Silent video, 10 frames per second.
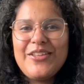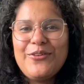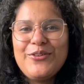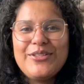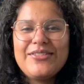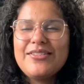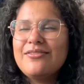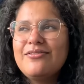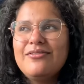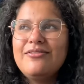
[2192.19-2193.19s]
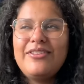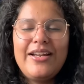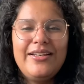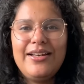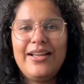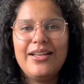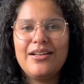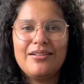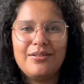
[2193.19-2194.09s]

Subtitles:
That was very like